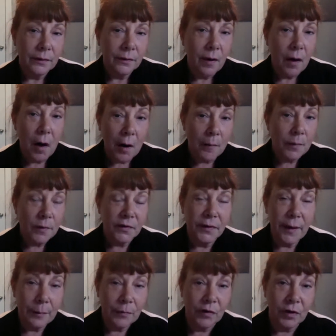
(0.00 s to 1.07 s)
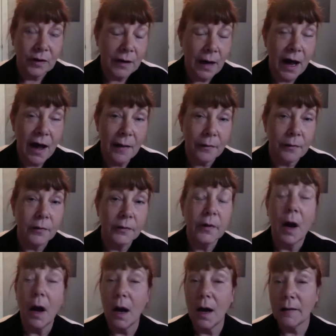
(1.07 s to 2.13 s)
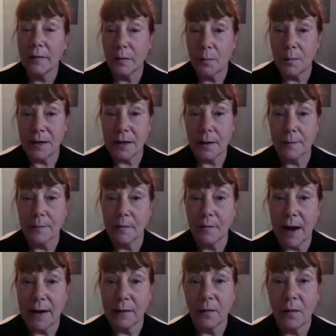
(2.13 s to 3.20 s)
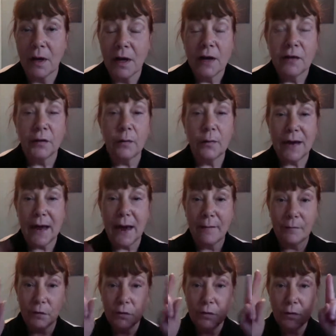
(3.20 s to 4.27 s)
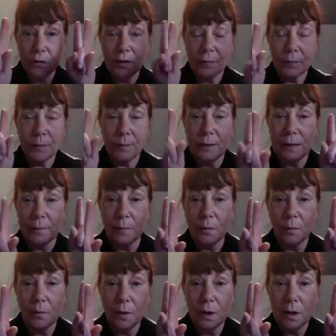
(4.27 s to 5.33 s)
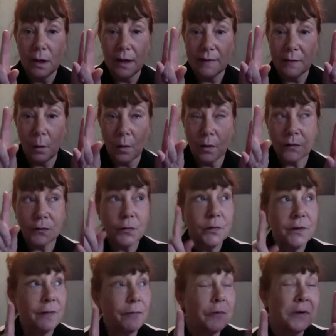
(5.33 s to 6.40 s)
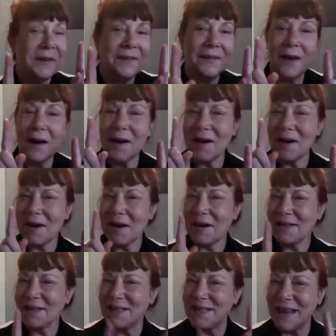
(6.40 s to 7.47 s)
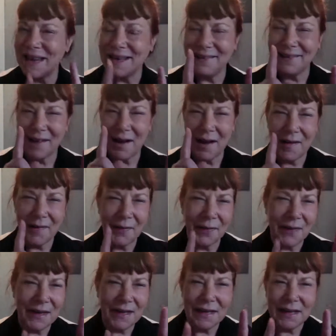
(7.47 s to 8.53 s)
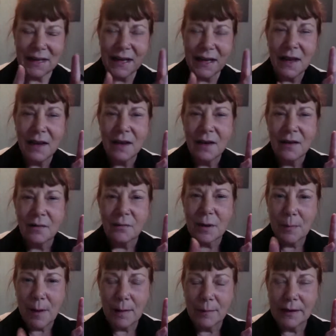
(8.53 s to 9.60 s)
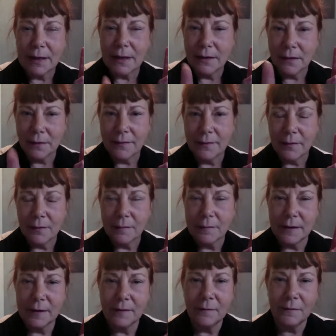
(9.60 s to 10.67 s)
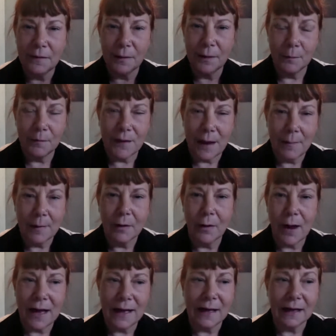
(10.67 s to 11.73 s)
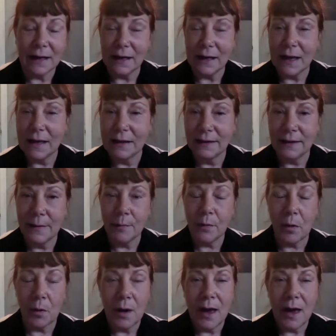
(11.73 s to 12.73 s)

our perception to others also becomes vital. So we have two different people, or two different states of thinking, Republican, conservative, Democratic, and liberal.